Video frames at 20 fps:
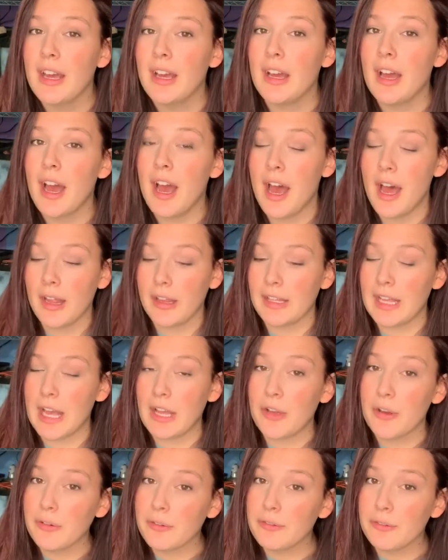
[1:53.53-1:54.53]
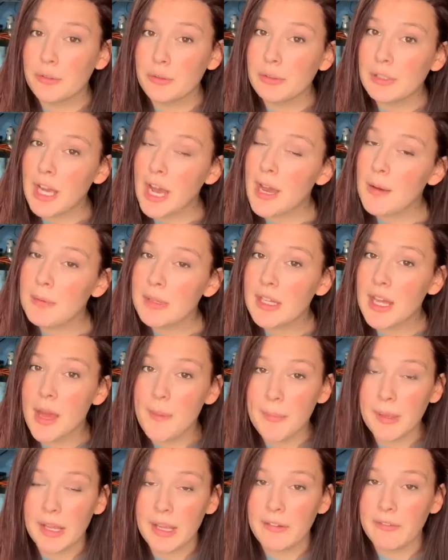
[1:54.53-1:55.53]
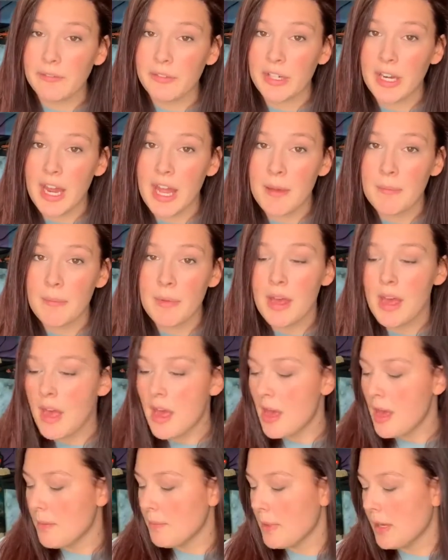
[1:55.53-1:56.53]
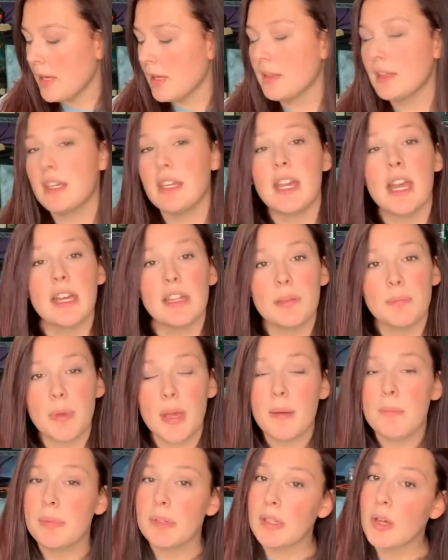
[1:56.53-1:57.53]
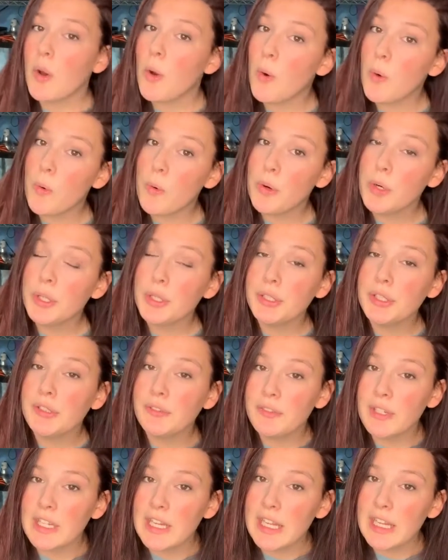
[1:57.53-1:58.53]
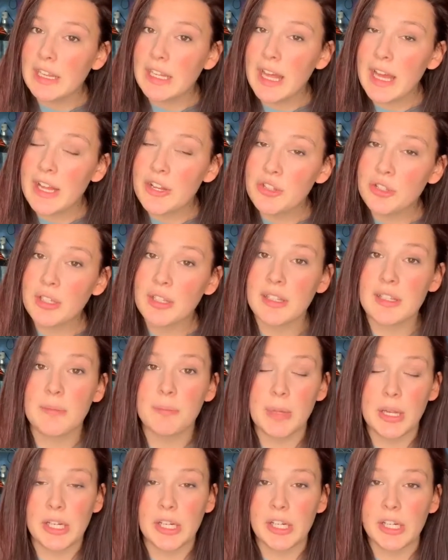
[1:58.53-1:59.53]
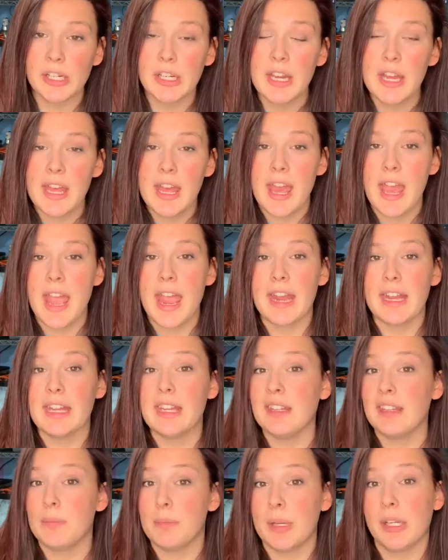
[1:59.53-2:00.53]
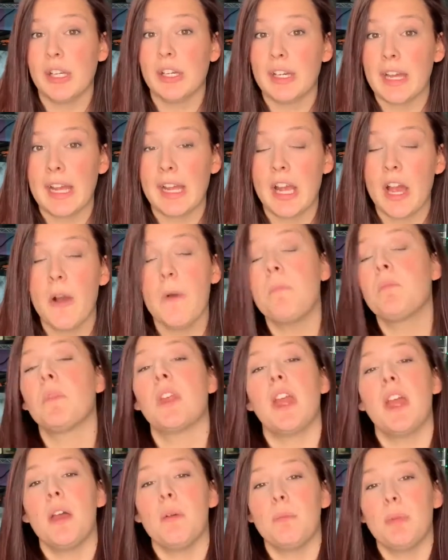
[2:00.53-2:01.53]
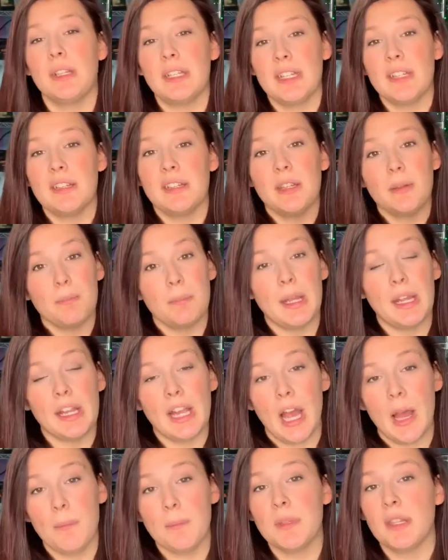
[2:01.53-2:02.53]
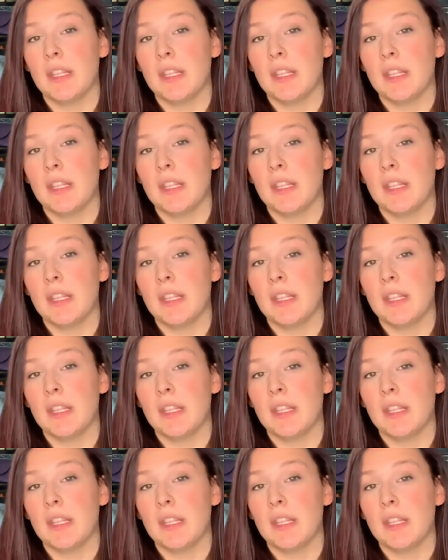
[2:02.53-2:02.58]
gecko food cups coming in for him, because he has Pip's old feeding ledge, because it's bigger and he's a bigger gecko, but needs the big cups.